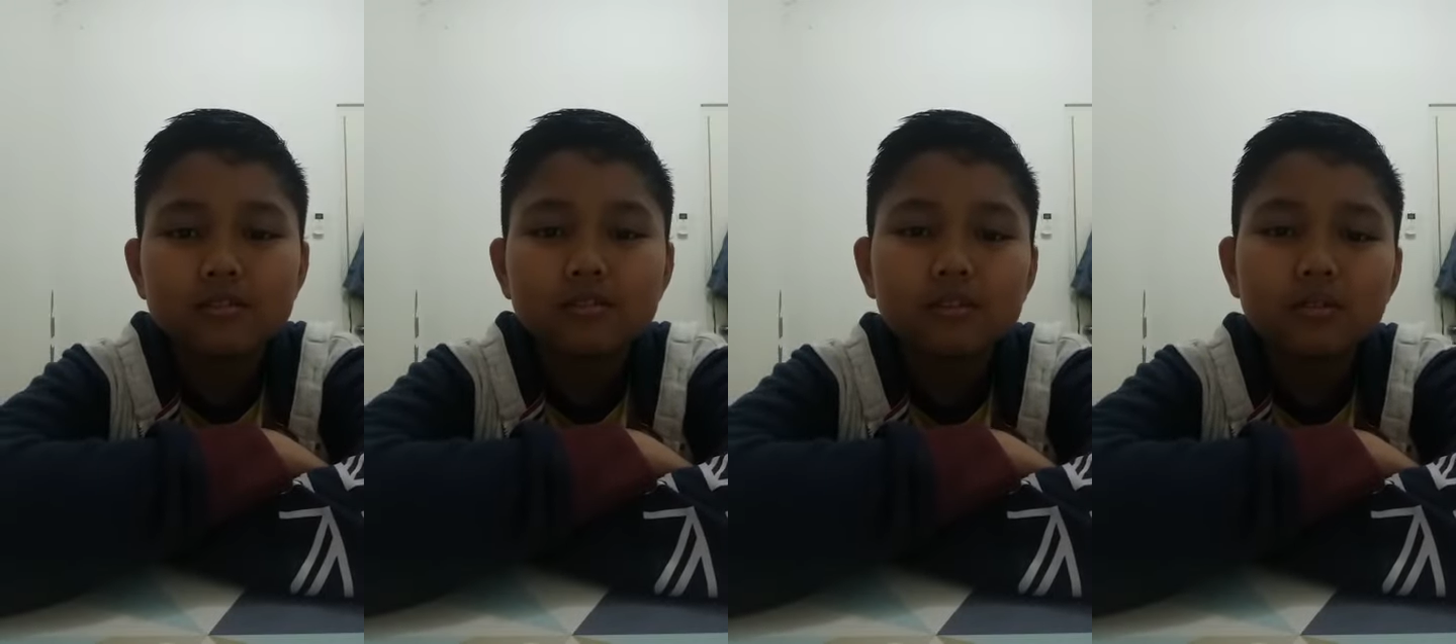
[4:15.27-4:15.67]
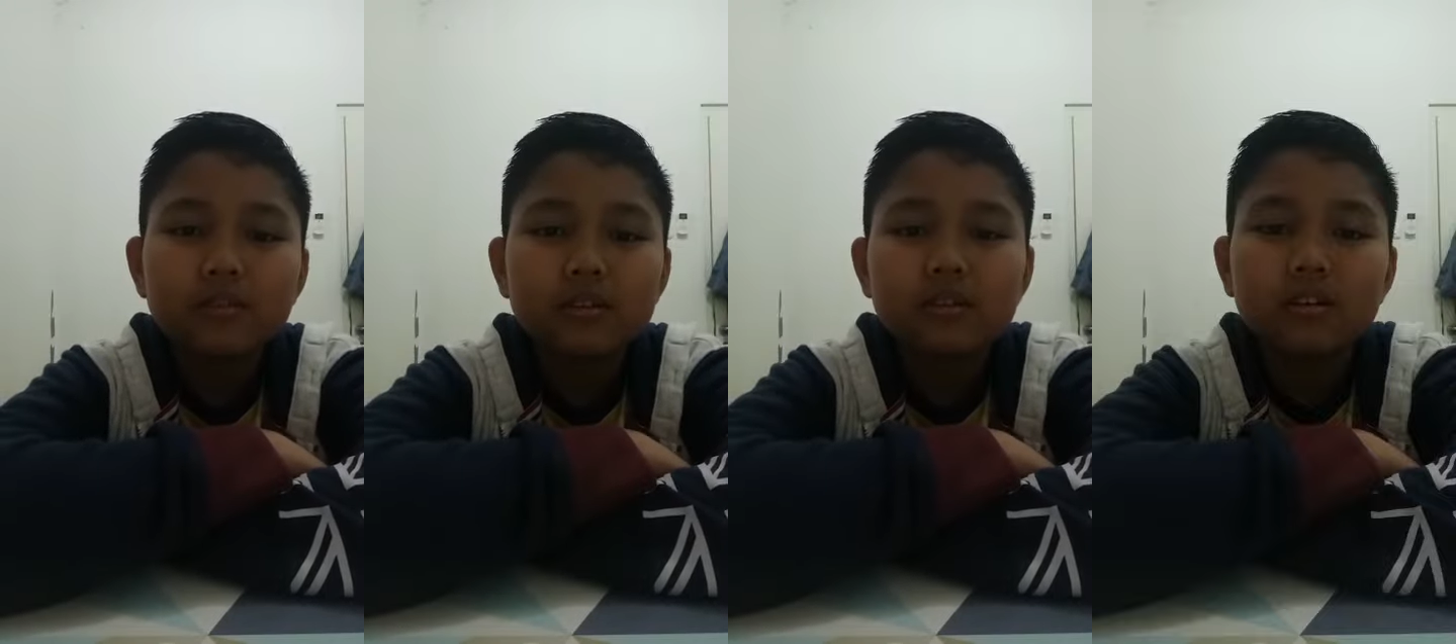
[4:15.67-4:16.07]

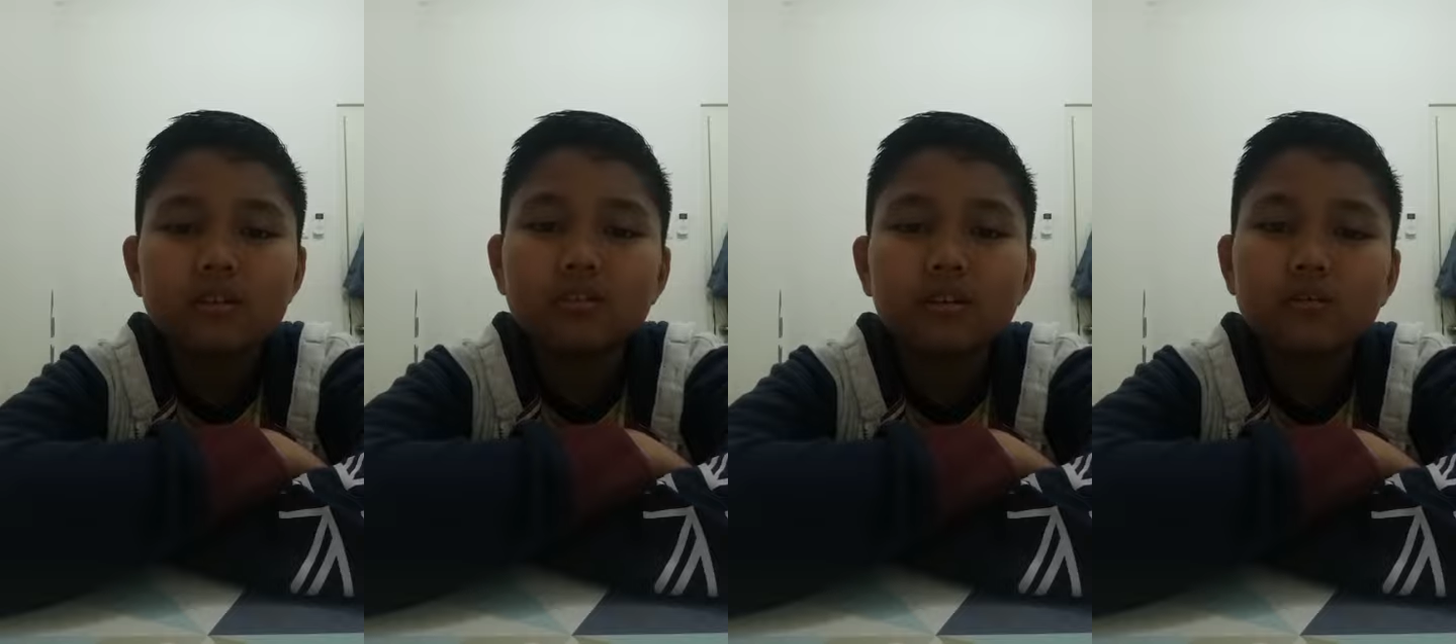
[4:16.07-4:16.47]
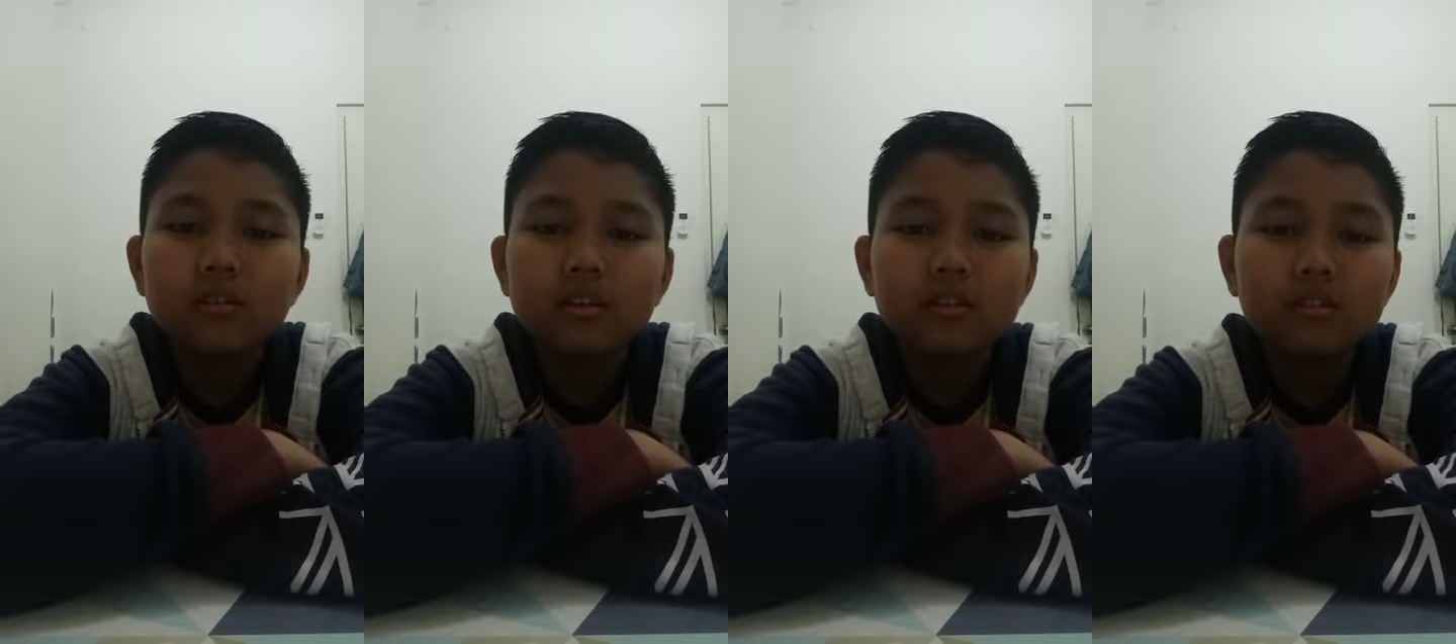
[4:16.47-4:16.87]
Shopping, not
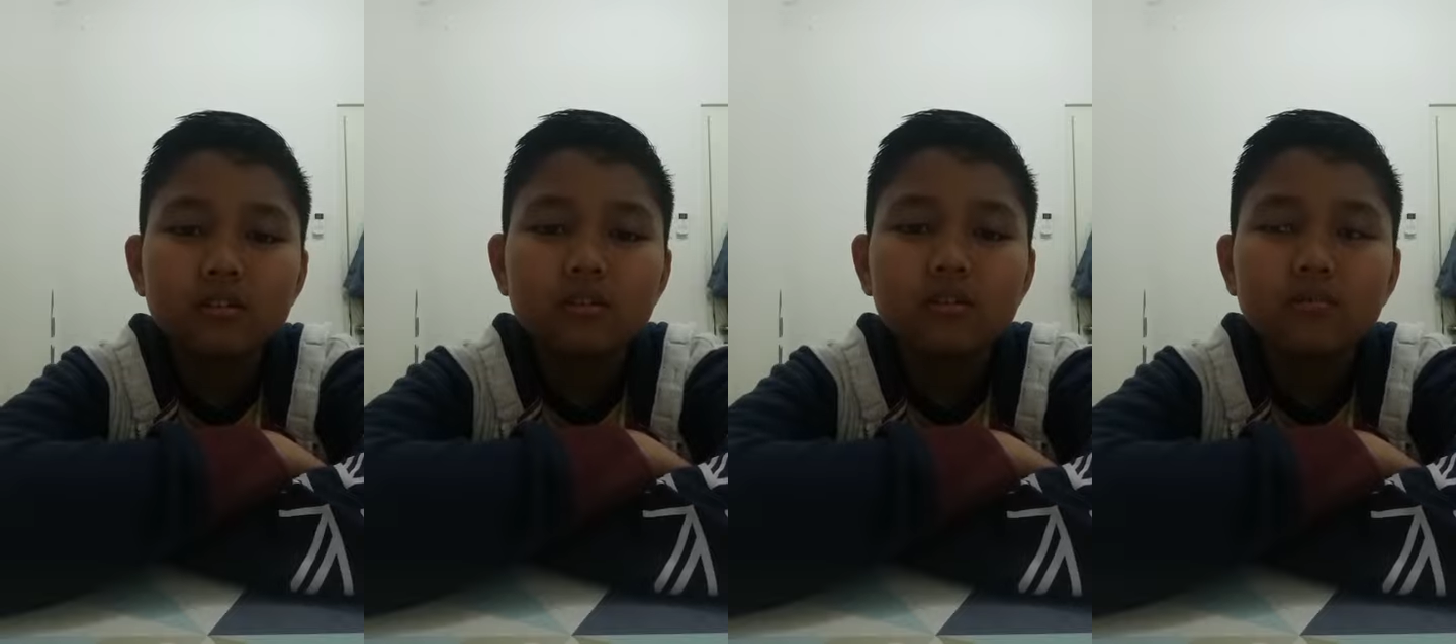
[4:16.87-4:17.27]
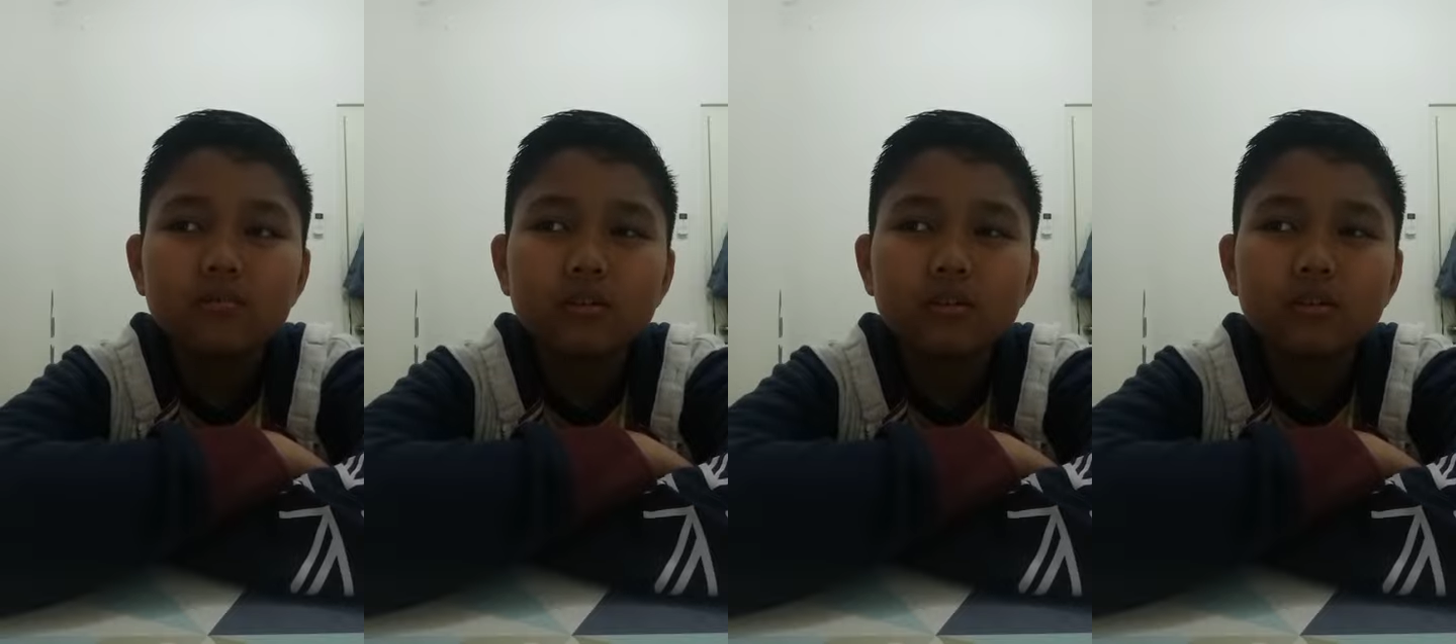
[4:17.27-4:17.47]
shopping at all,